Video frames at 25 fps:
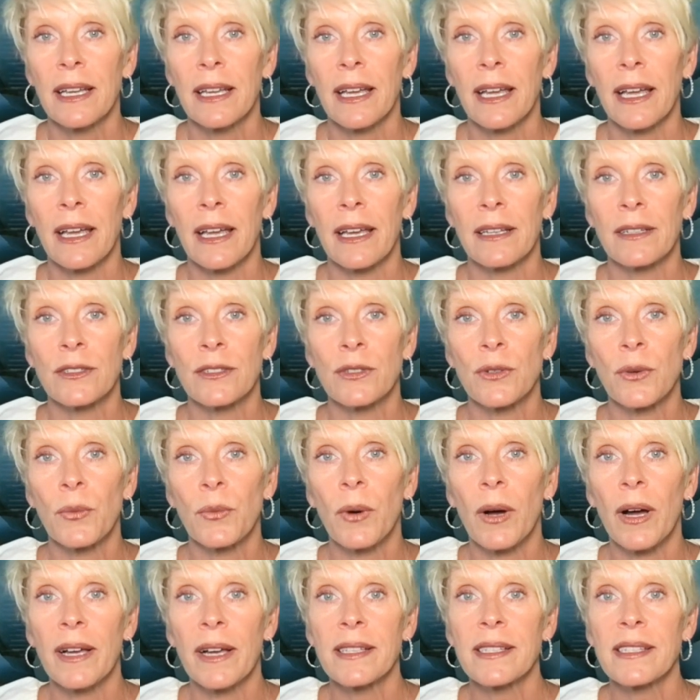and
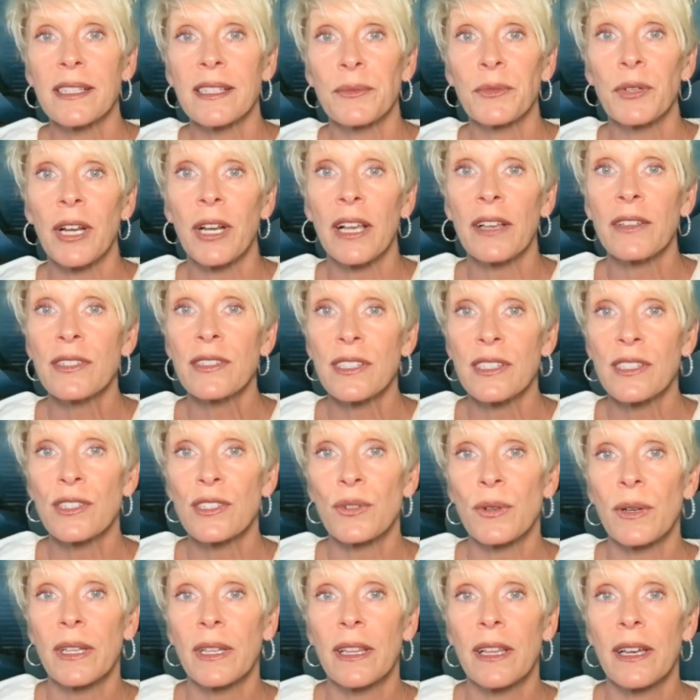why someone else's
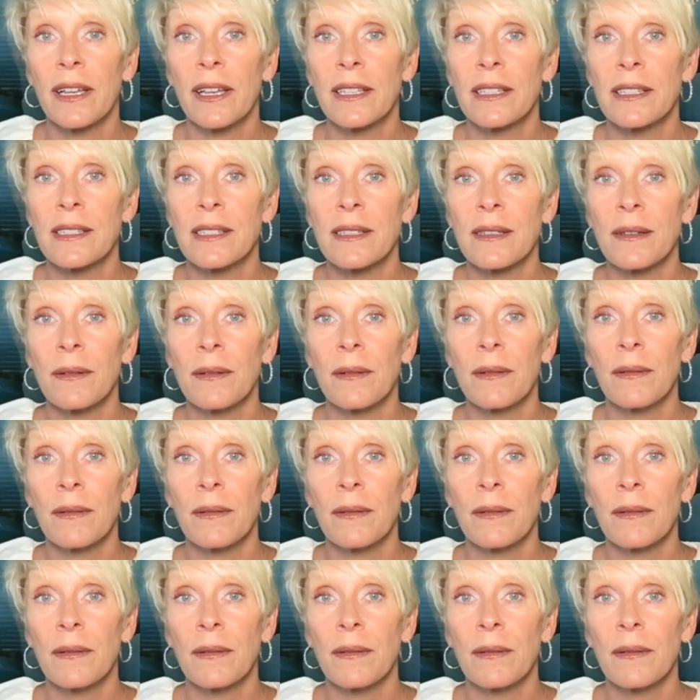storylines